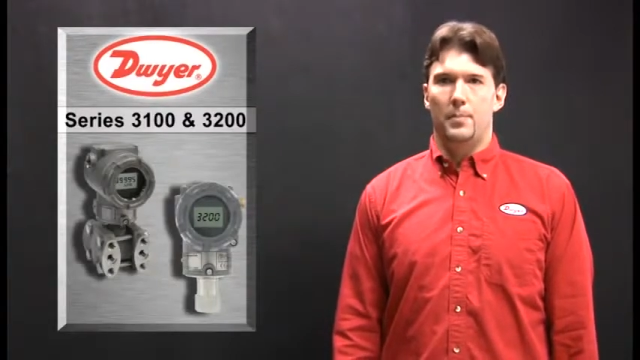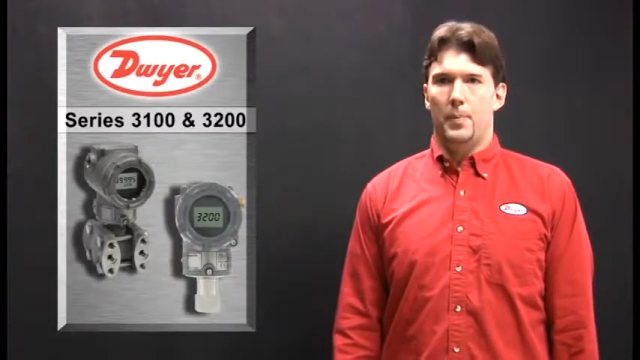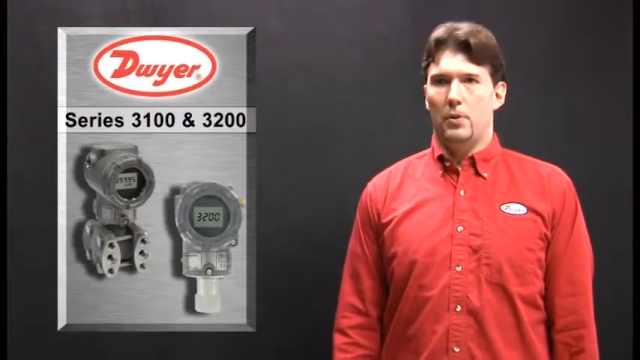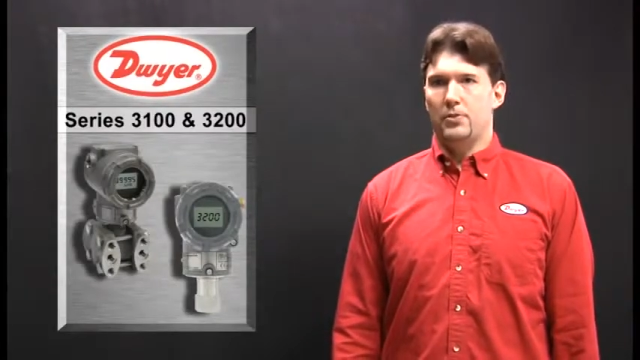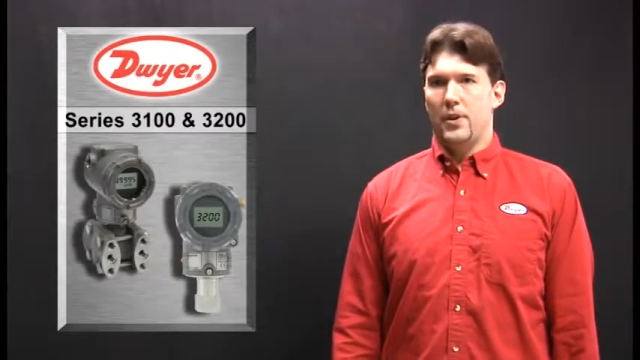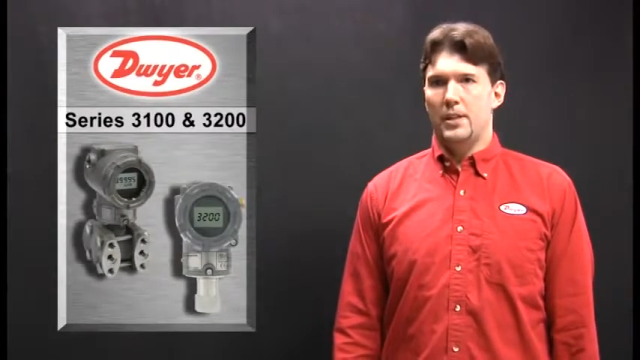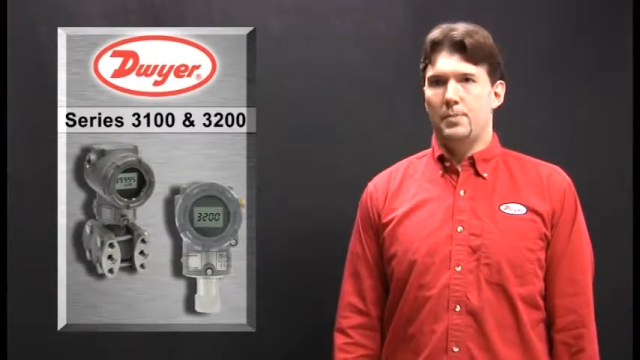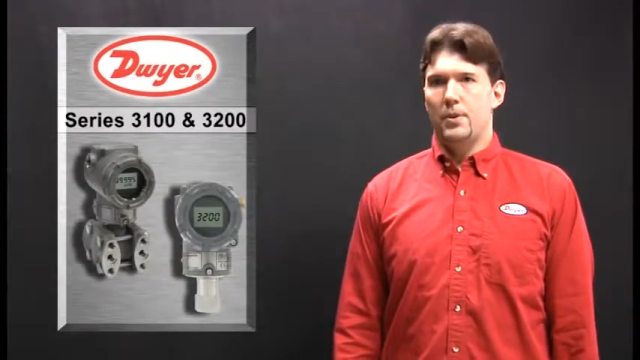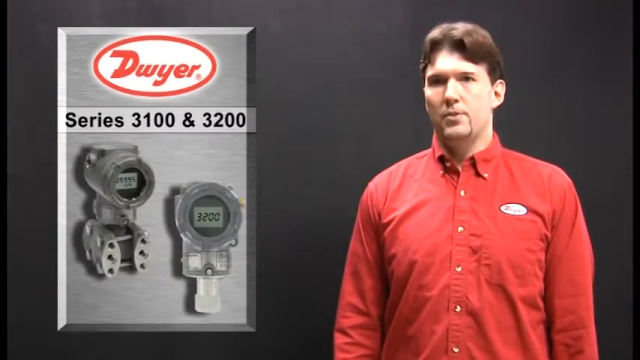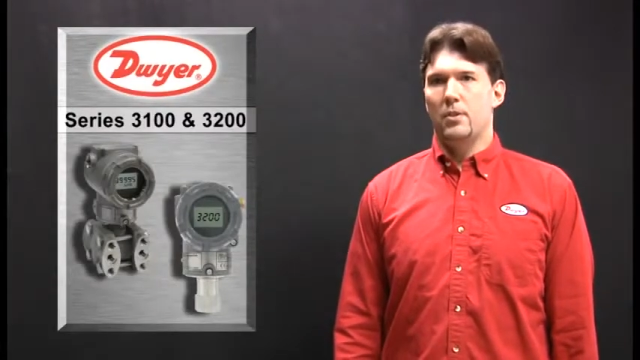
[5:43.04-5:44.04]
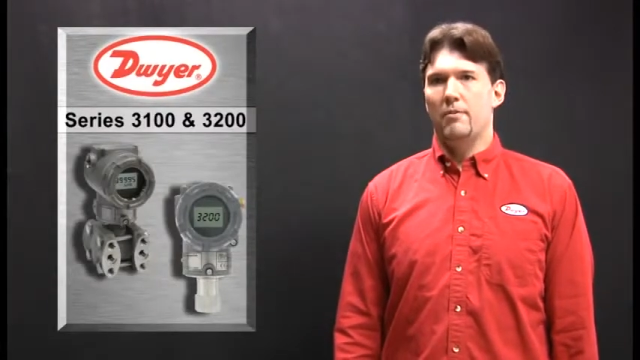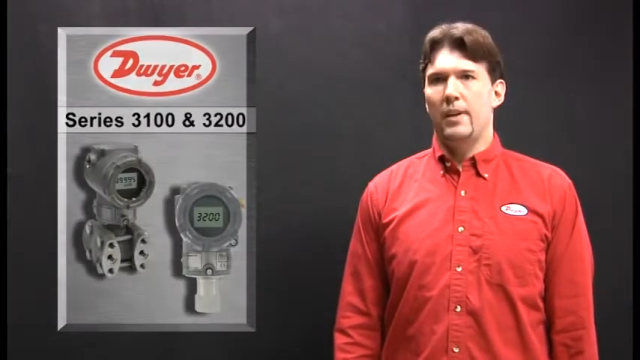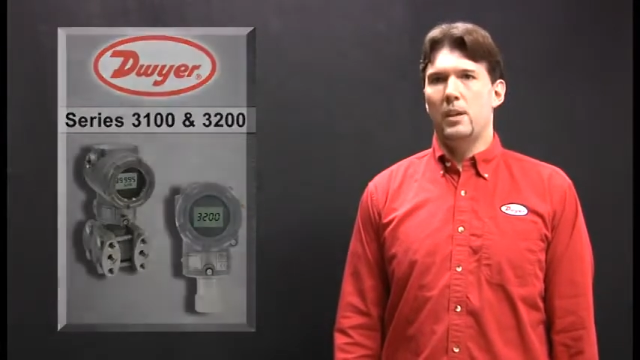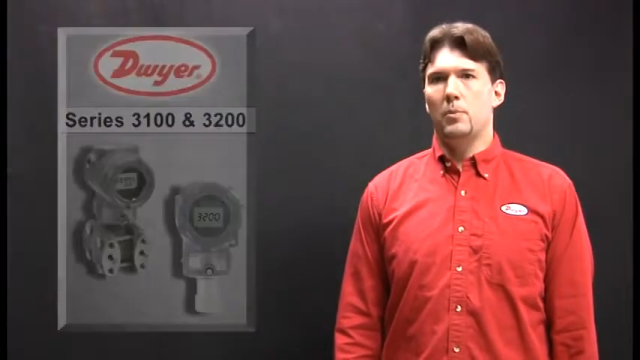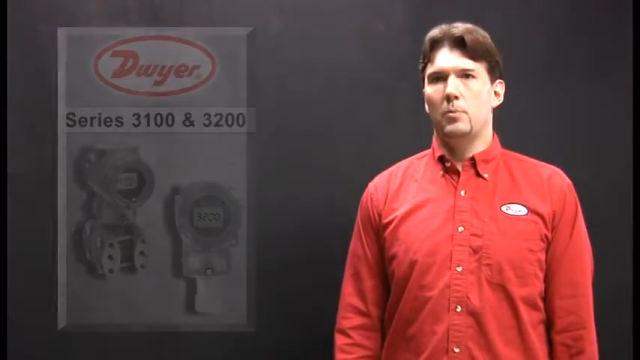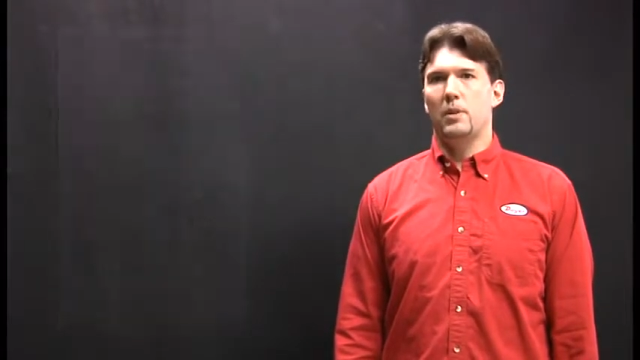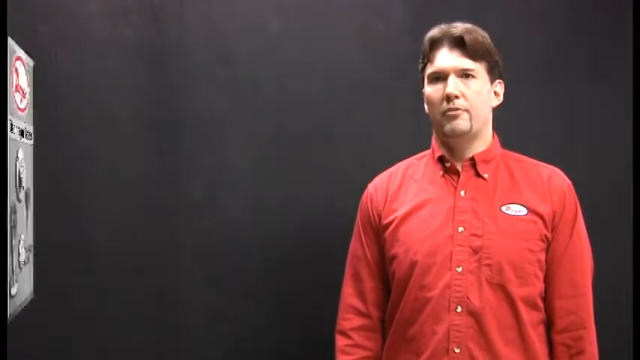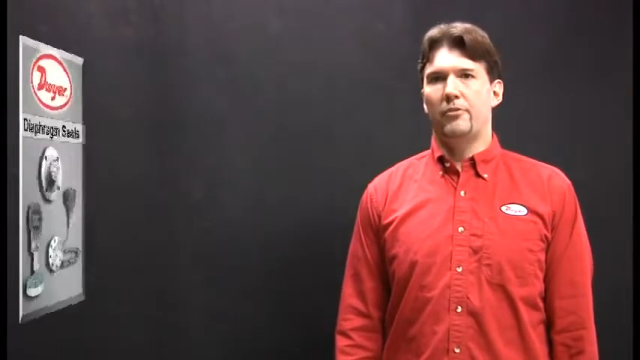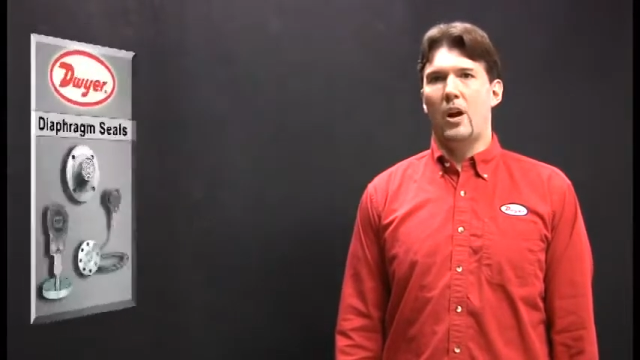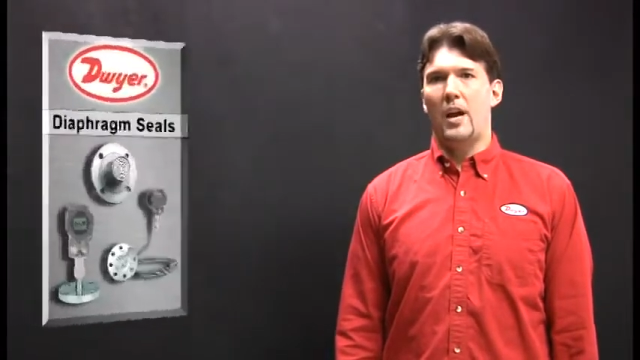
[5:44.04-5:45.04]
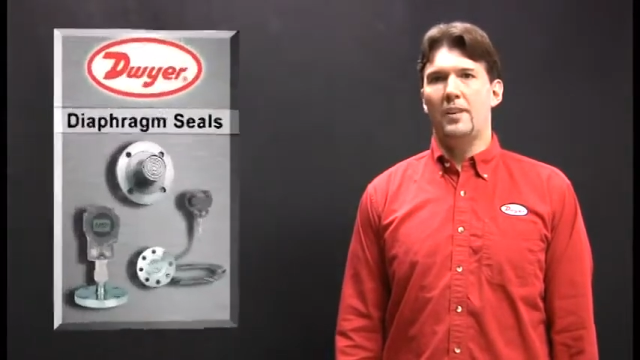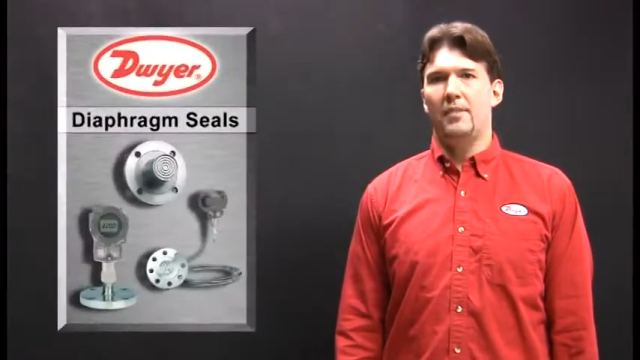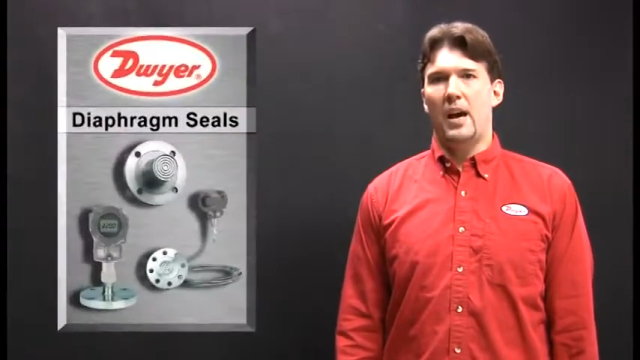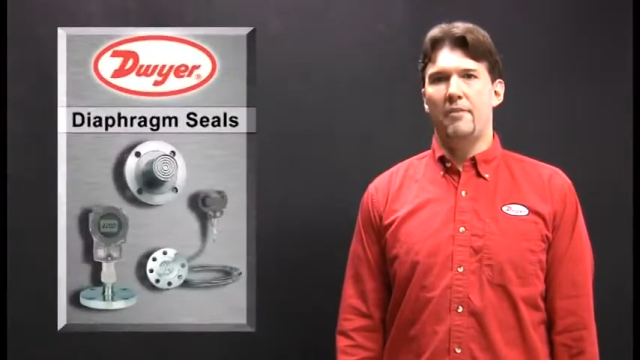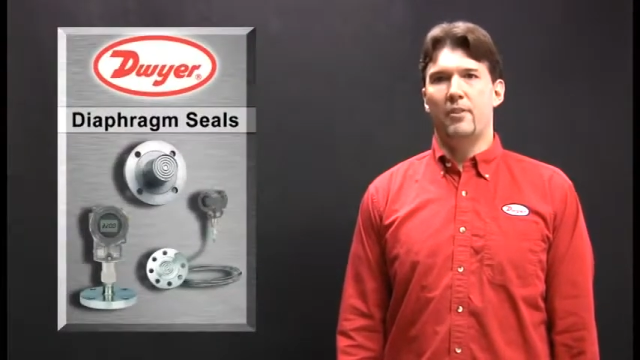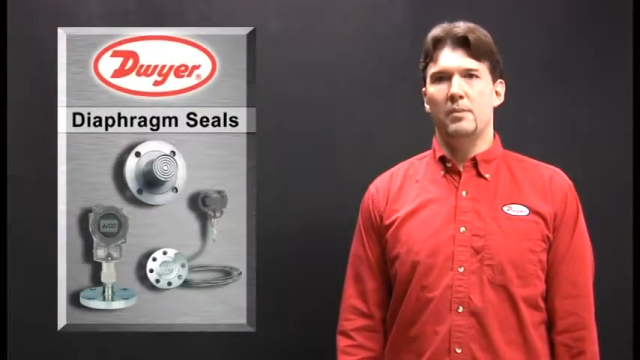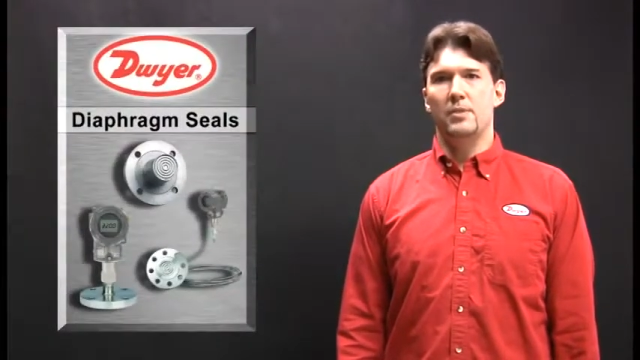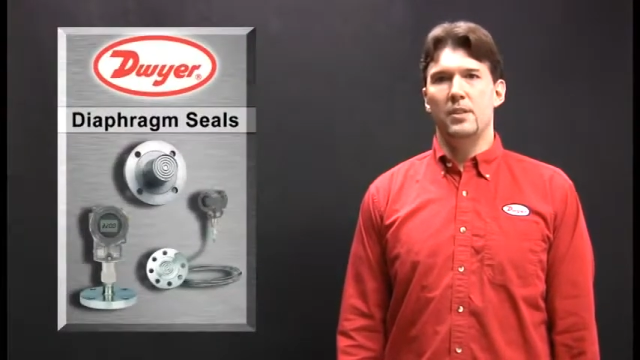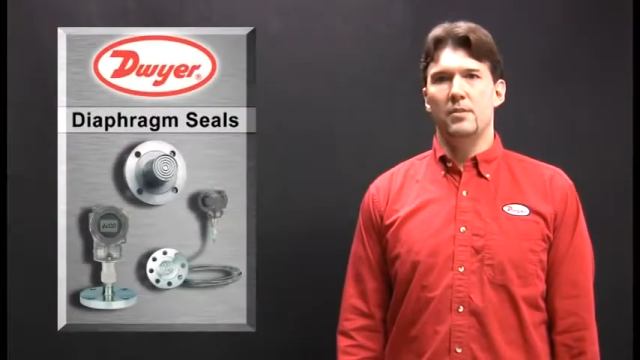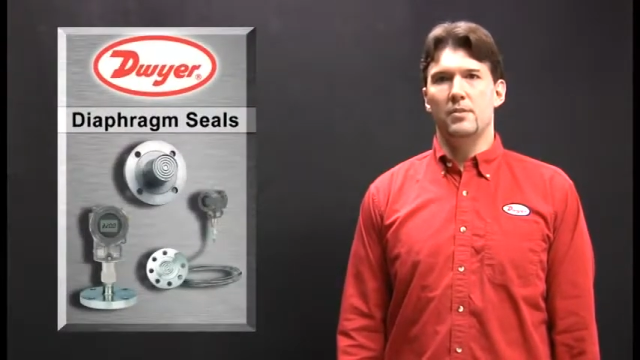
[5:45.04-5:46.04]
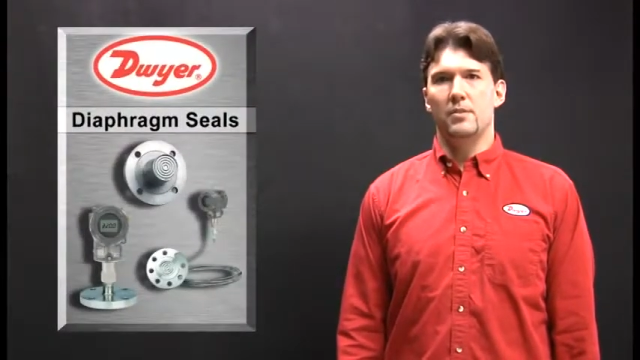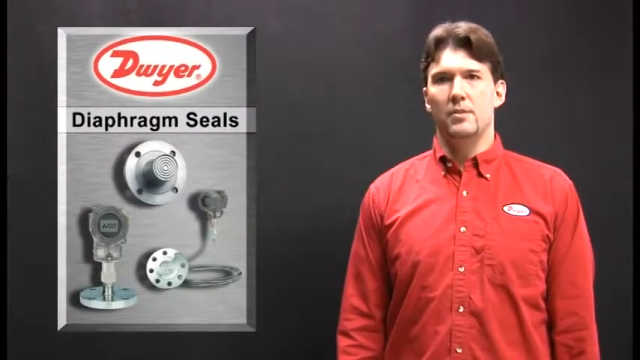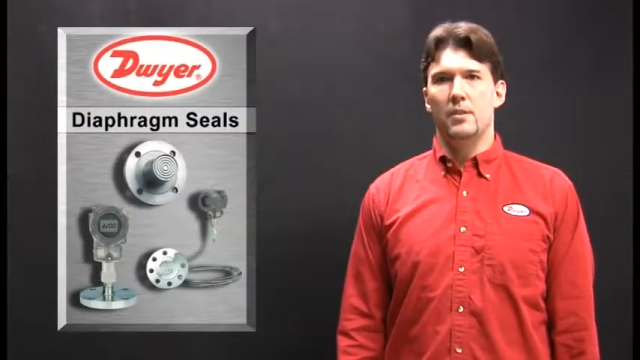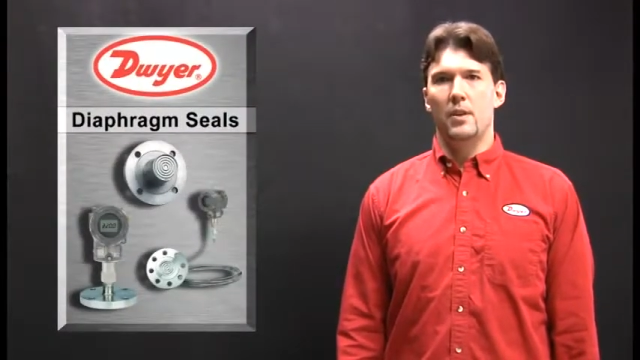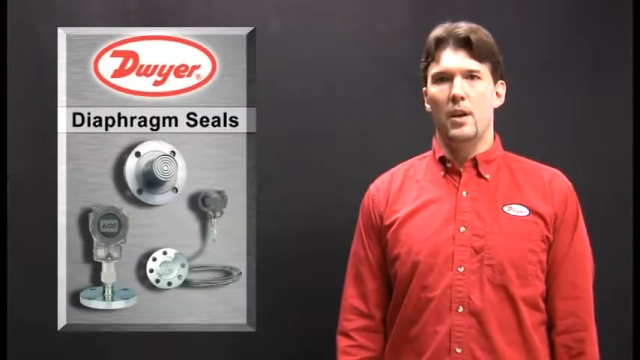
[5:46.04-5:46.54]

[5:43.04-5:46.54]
Both transmitters are available with a variety of diaphragm seals